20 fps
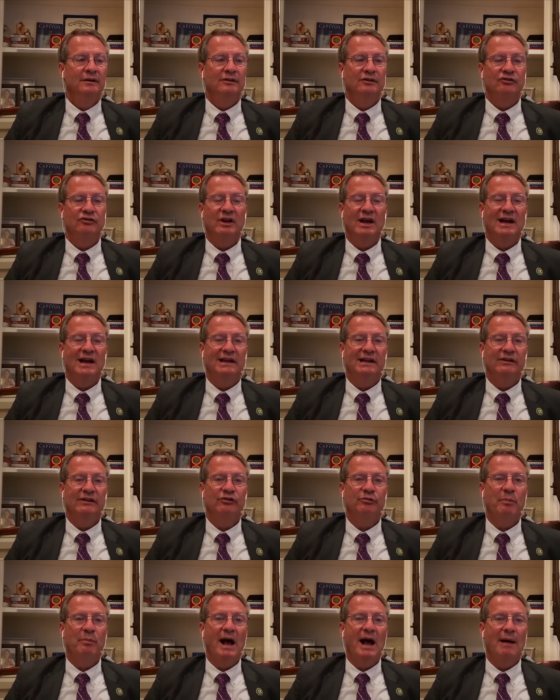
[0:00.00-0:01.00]
the Chinese
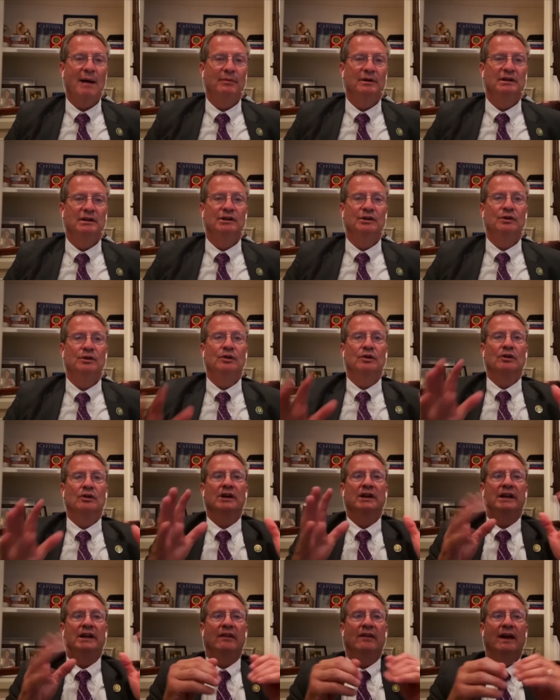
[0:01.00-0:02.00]
spy balloon
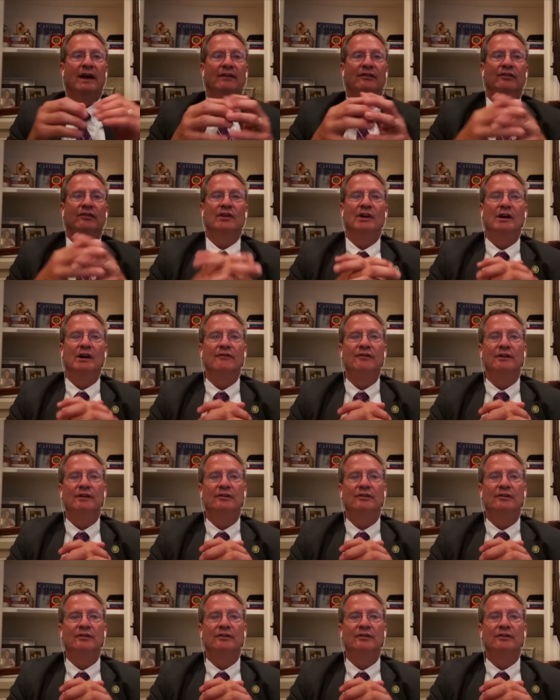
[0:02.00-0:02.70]
or any of that stuff.